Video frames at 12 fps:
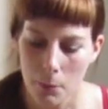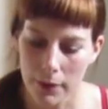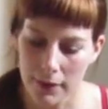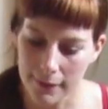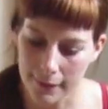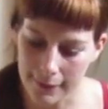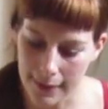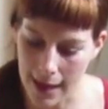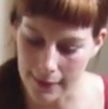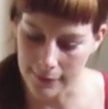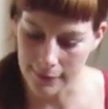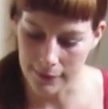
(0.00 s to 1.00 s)
but it's
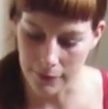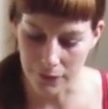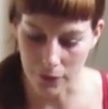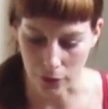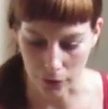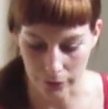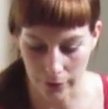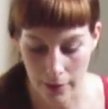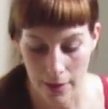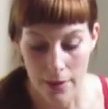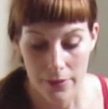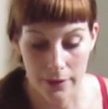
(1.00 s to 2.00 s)
less
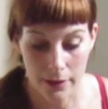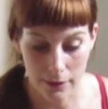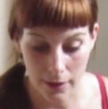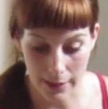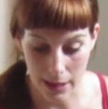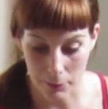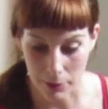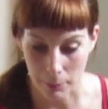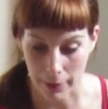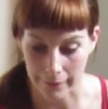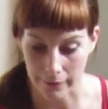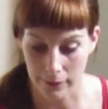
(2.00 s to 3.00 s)
difficult than a dynamic
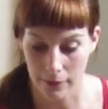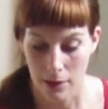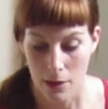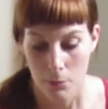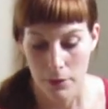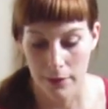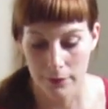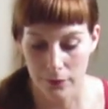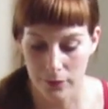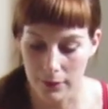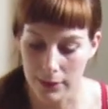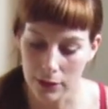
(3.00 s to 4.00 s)
balance because
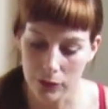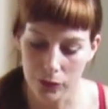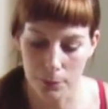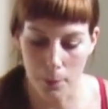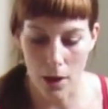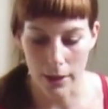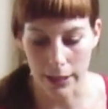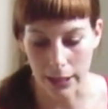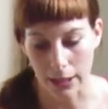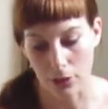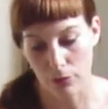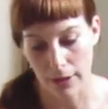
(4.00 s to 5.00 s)
there's a little spot
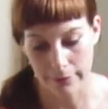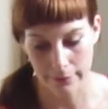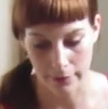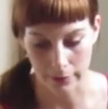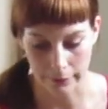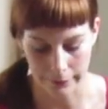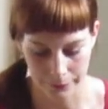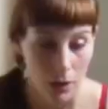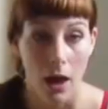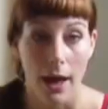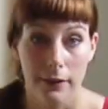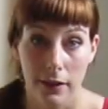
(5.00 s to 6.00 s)
it can rest in.
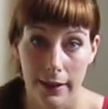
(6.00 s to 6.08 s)
A